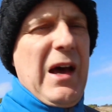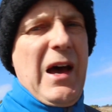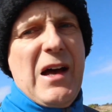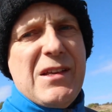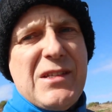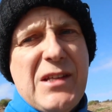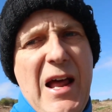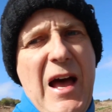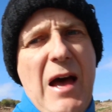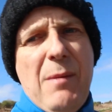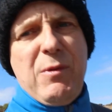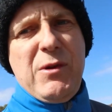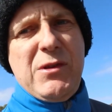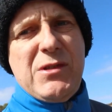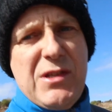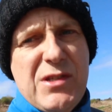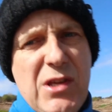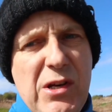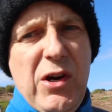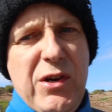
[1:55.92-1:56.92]
As it
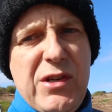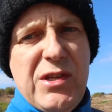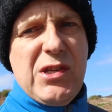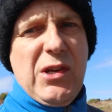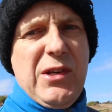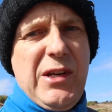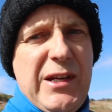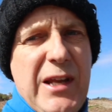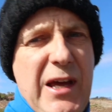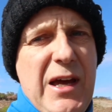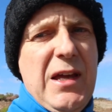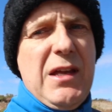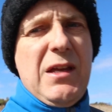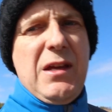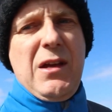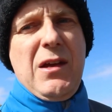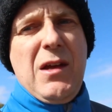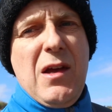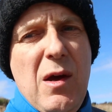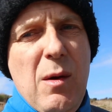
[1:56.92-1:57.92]
happens, it's a nice sunny day,
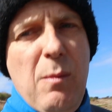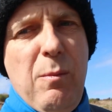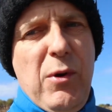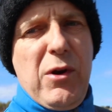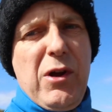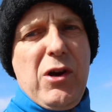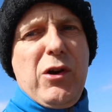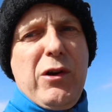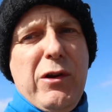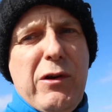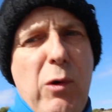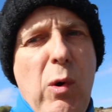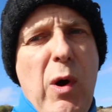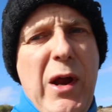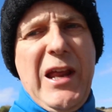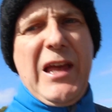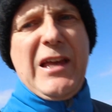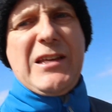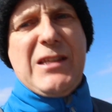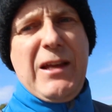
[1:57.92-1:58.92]
but I could have
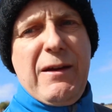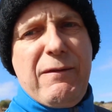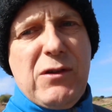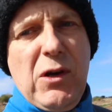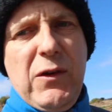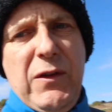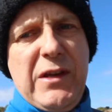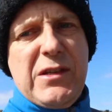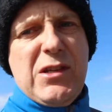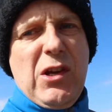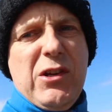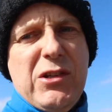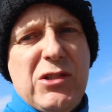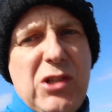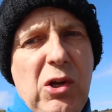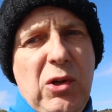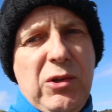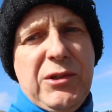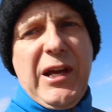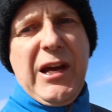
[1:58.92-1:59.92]
quite easily have done this on a
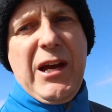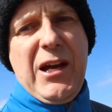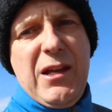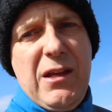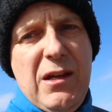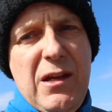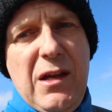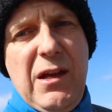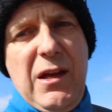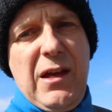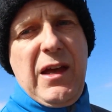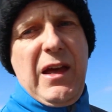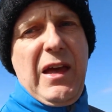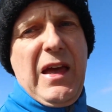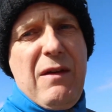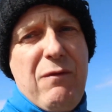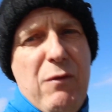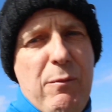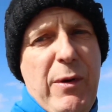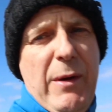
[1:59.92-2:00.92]
dull day,
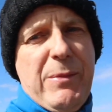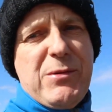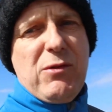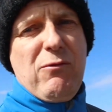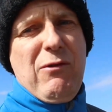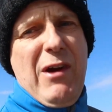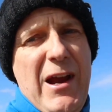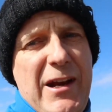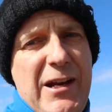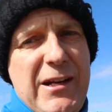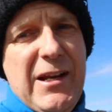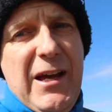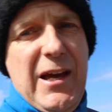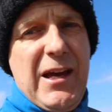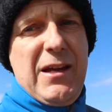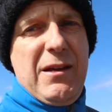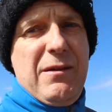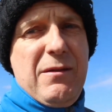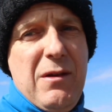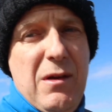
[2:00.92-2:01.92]
even perhaps a rainy
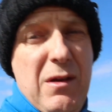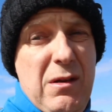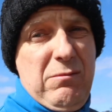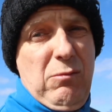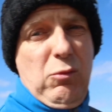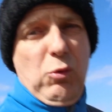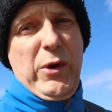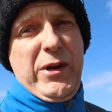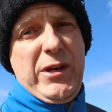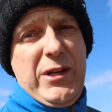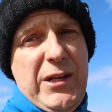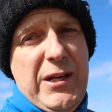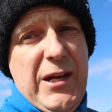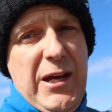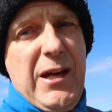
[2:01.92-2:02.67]
day, windy